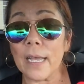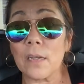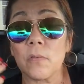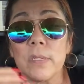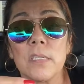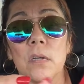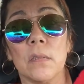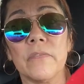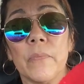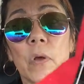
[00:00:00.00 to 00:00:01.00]
I don't know what it's
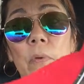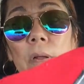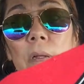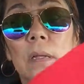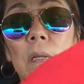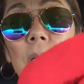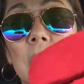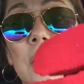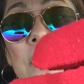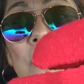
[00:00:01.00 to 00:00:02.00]
called. It's from Walmart.
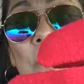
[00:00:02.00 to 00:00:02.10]
So